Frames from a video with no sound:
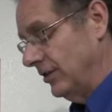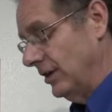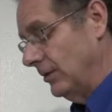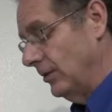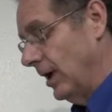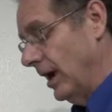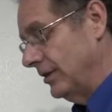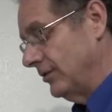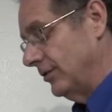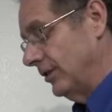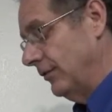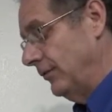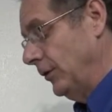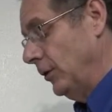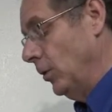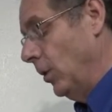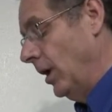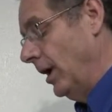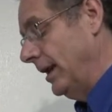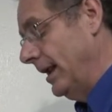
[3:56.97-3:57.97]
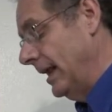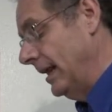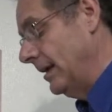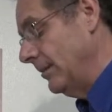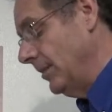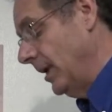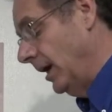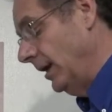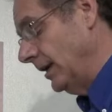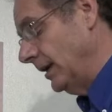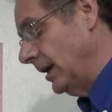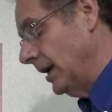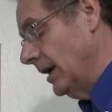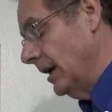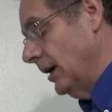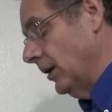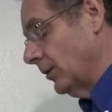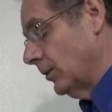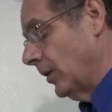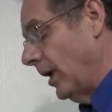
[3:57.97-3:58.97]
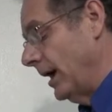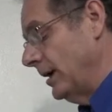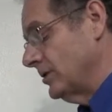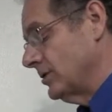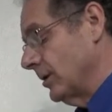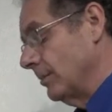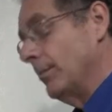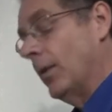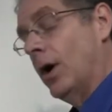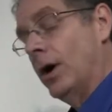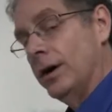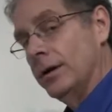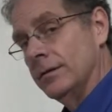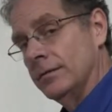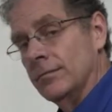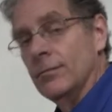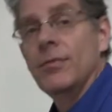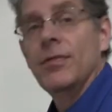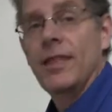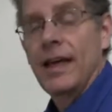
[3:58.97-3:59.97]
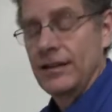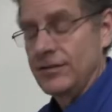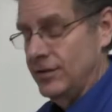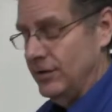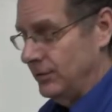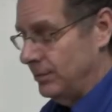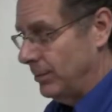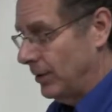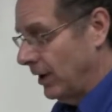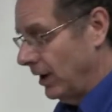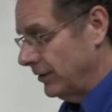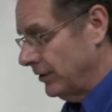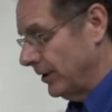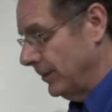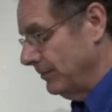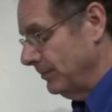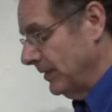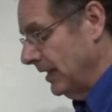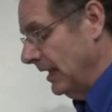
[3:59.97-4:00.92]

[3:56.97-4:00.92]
He writes, "If you want any money, write to Martin," that's his brother.